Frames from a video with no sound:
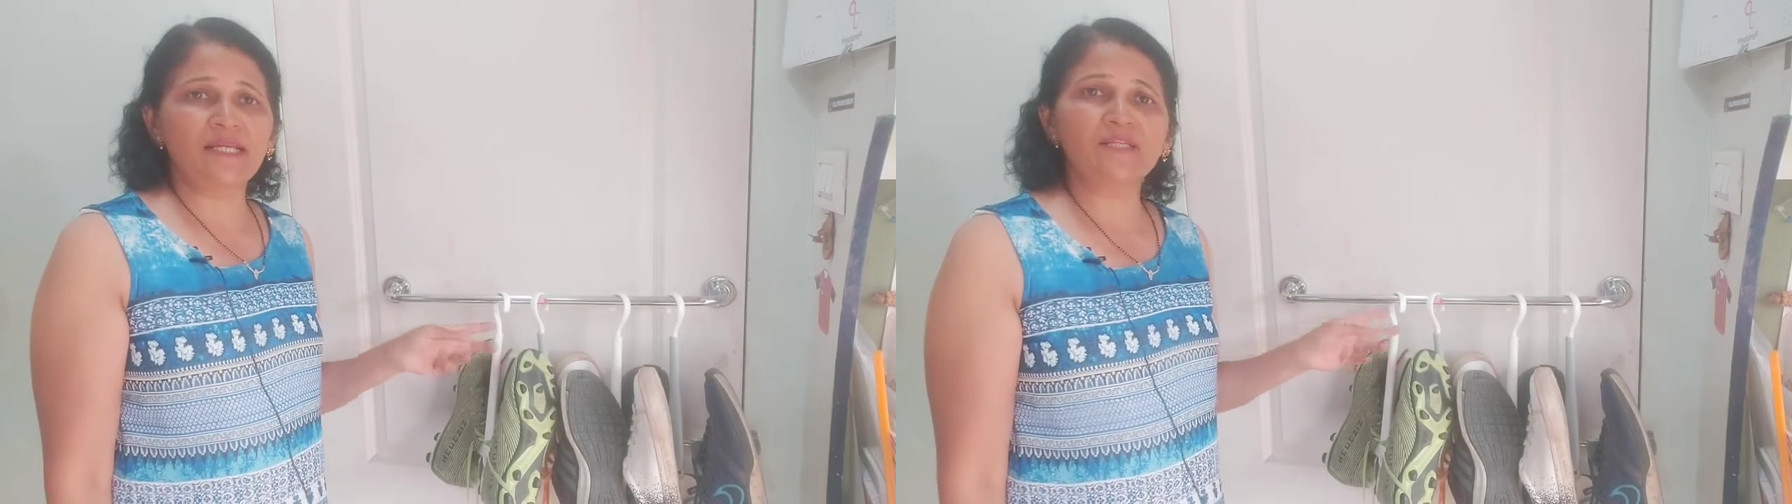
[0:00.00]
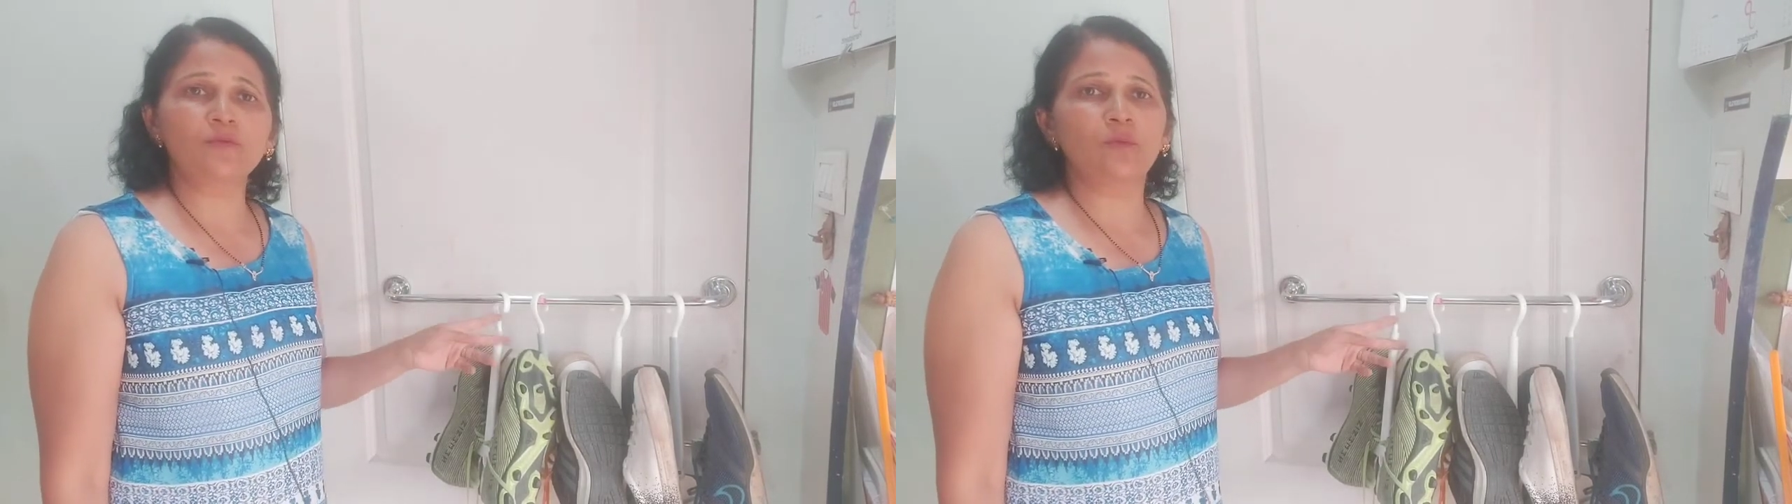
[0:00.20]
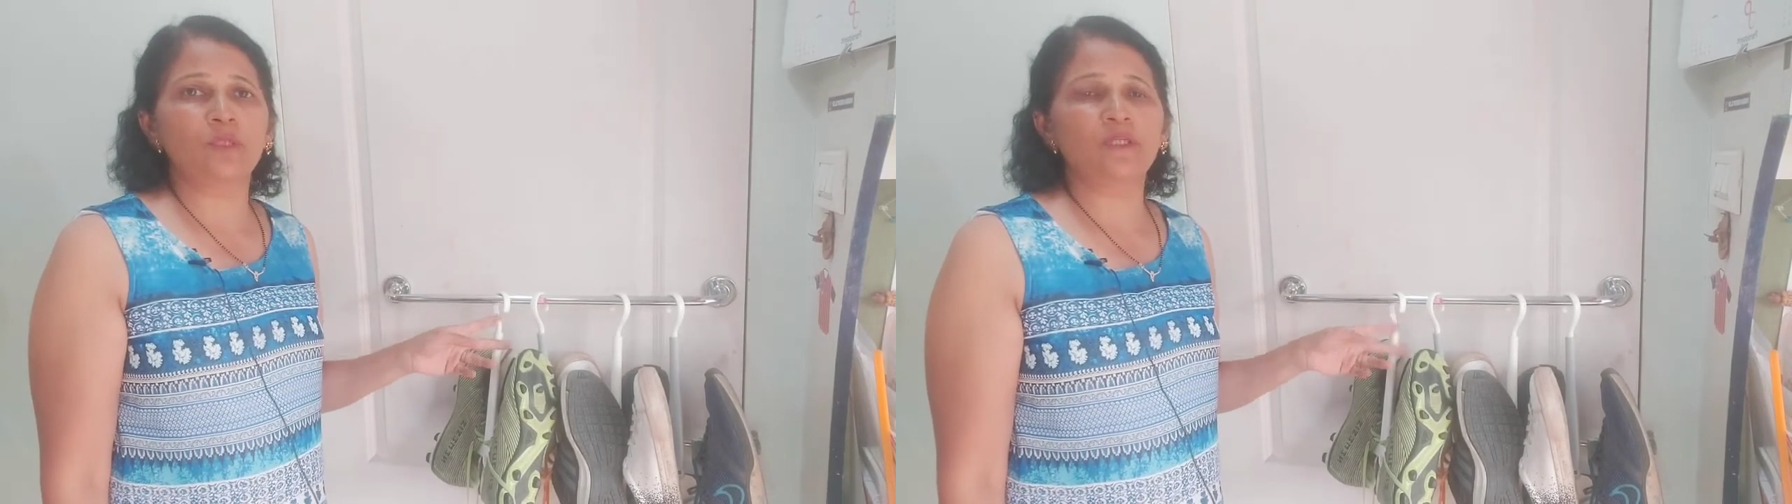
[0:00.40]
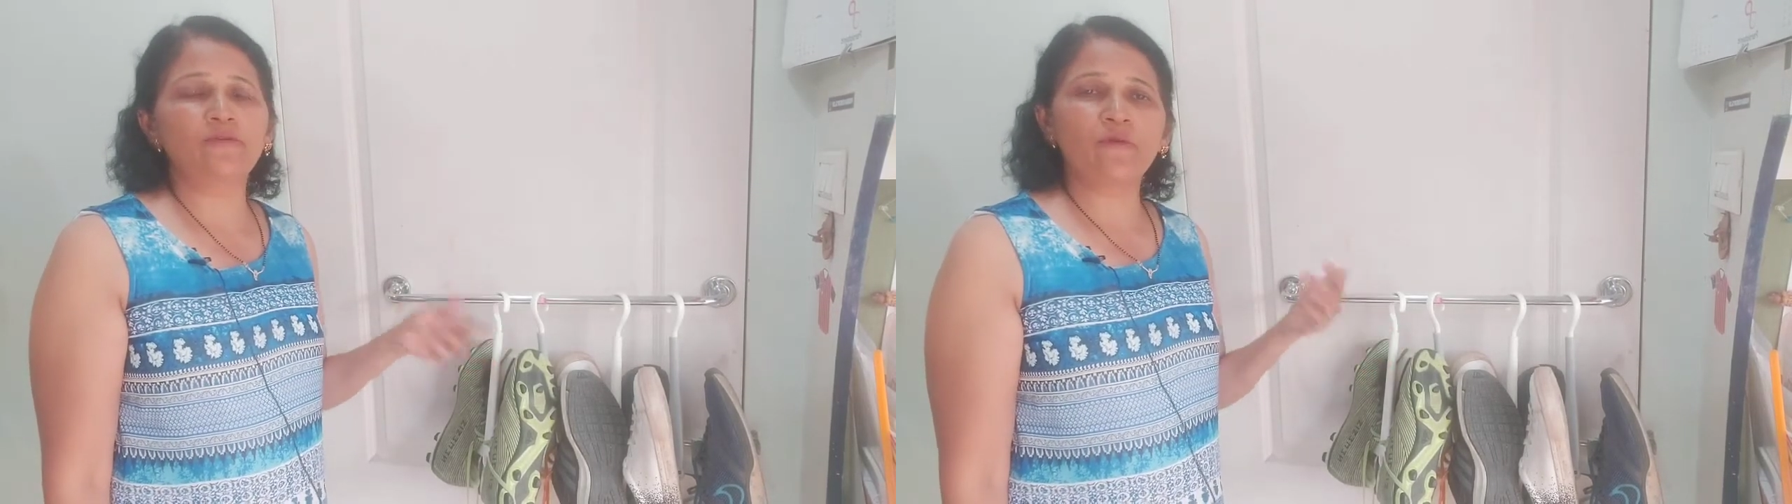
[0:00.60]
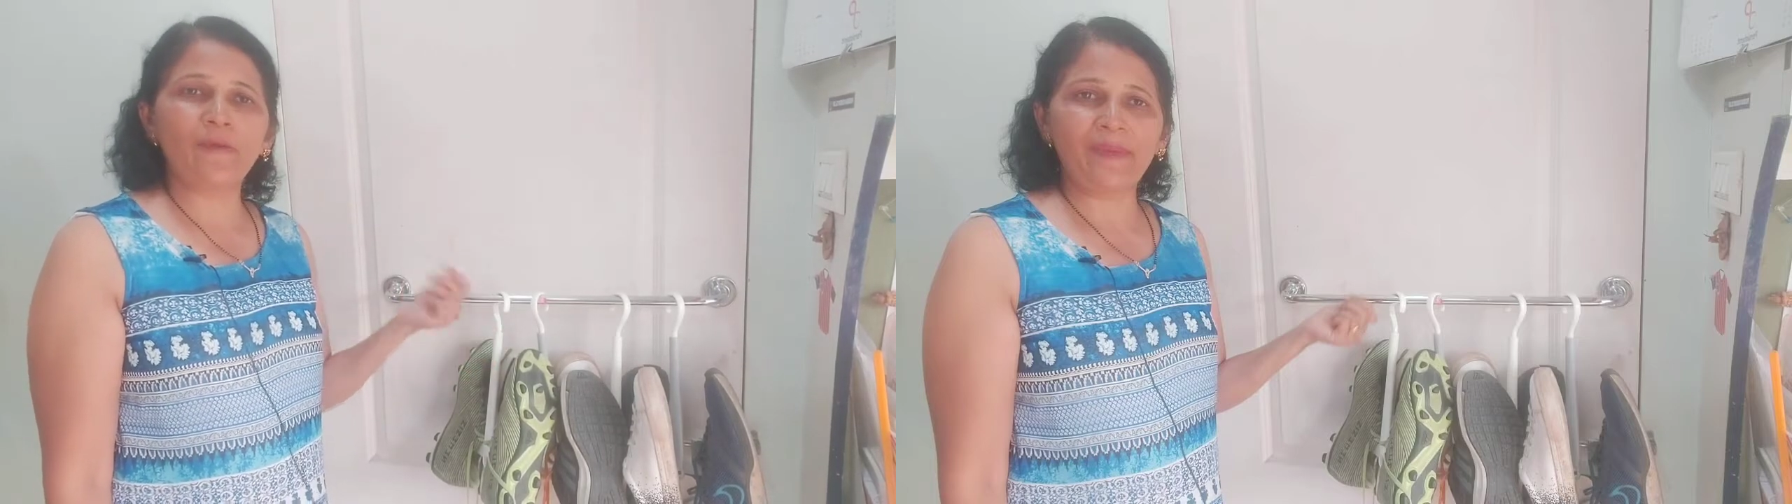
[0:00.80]
has
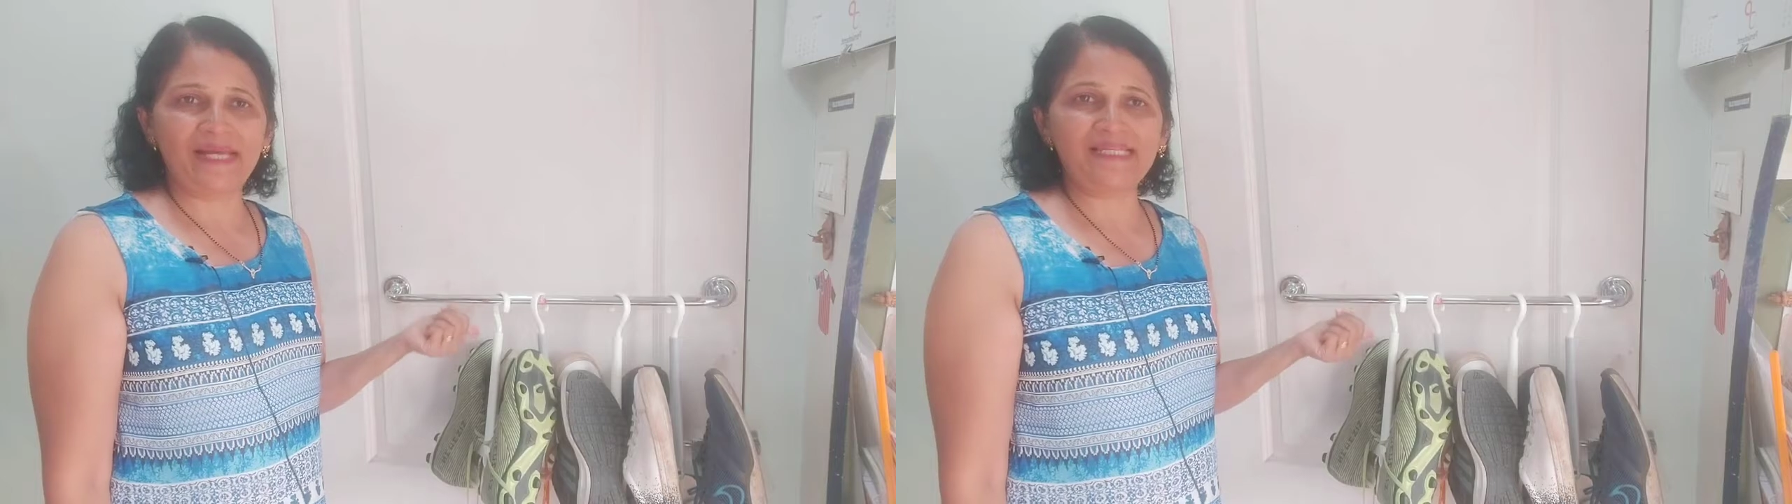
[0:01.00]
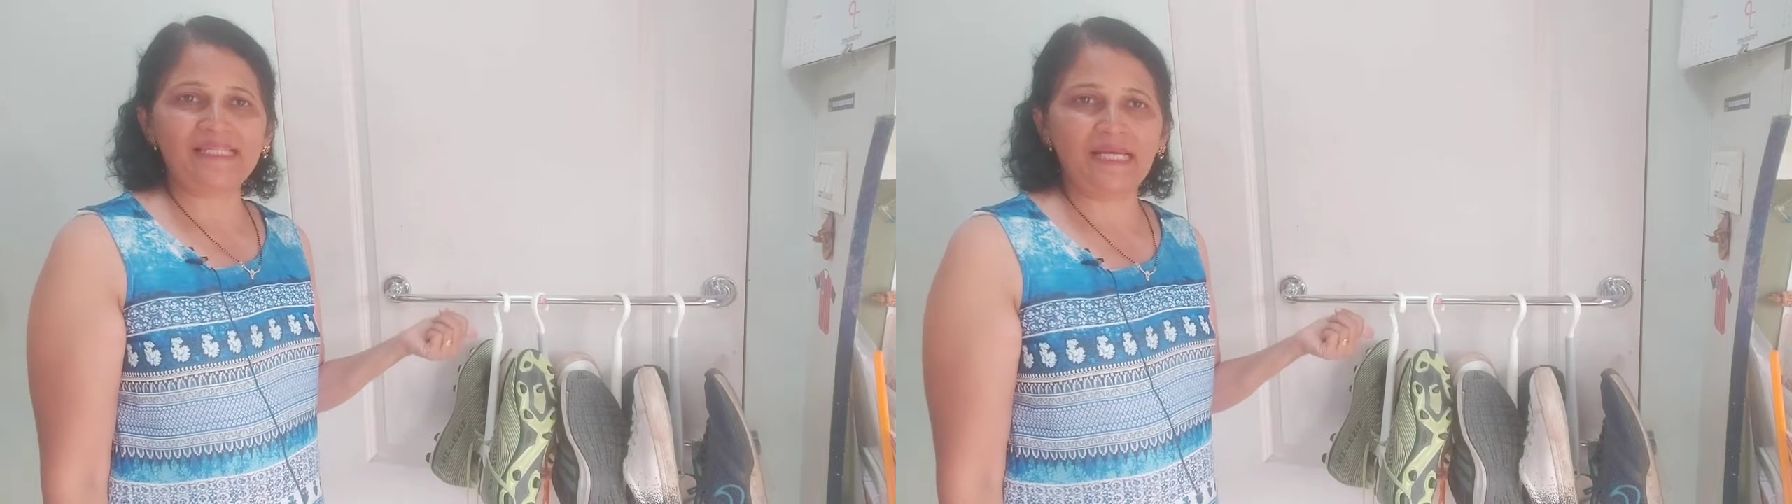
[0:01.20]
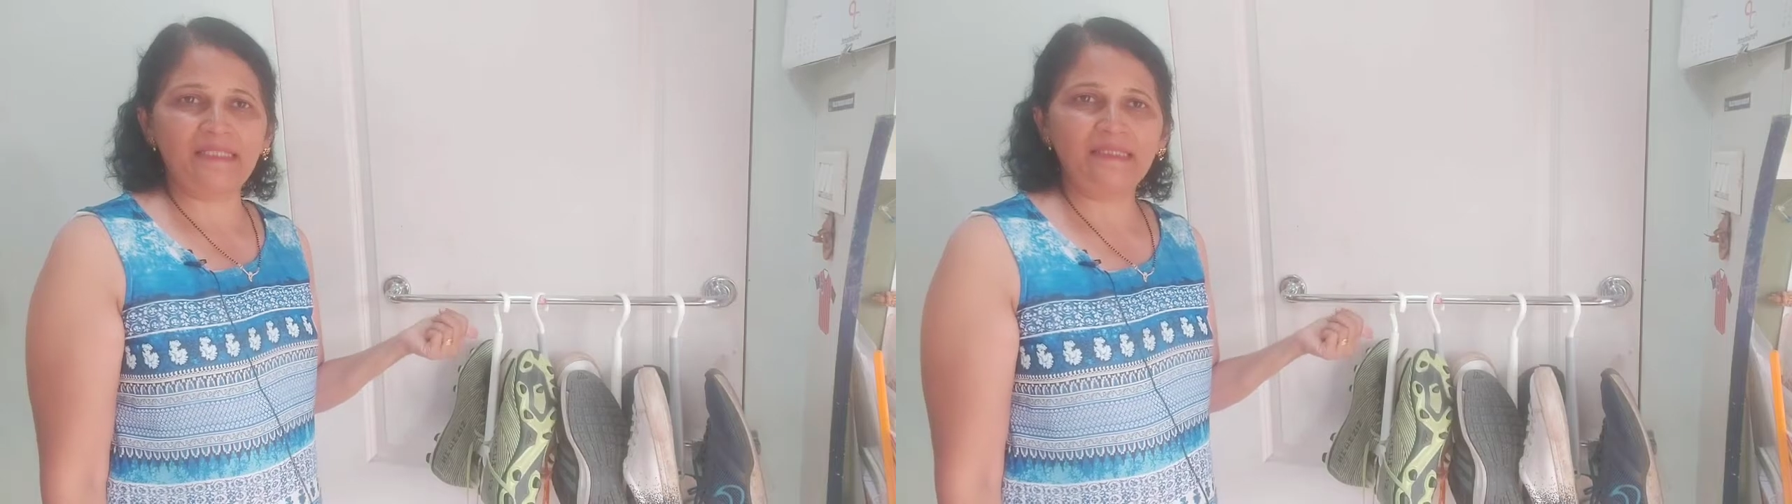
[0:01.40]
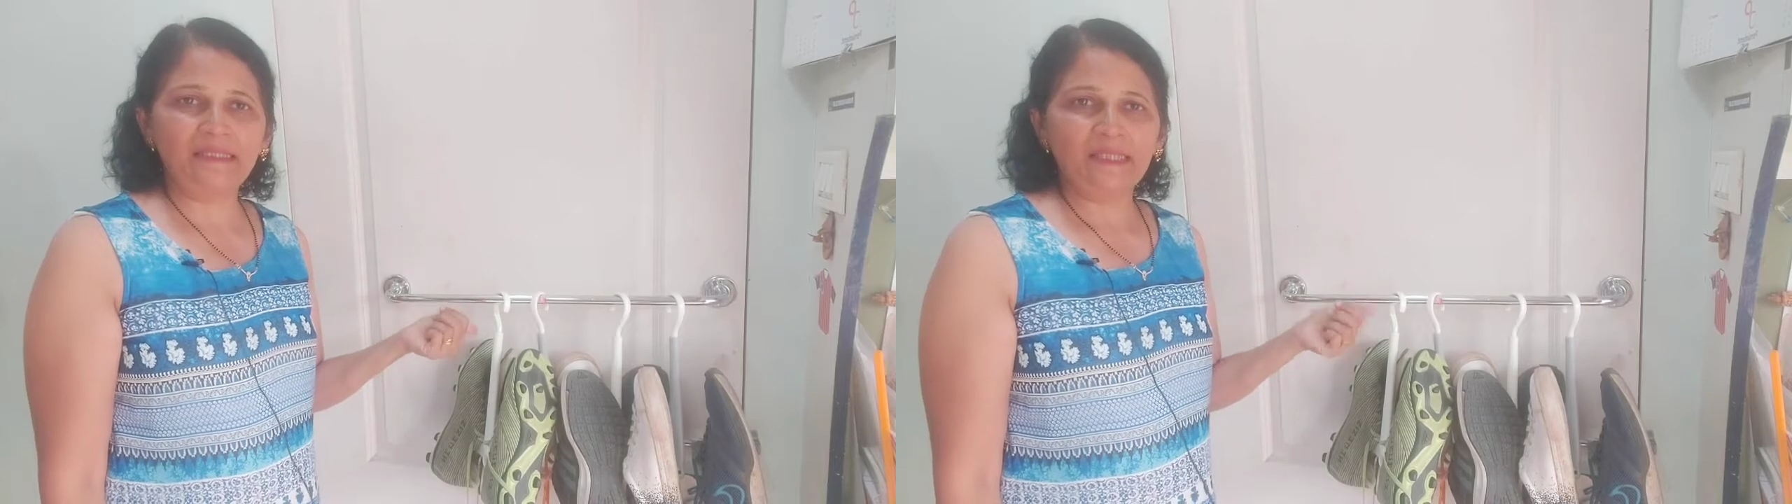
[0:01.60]
worked for my son,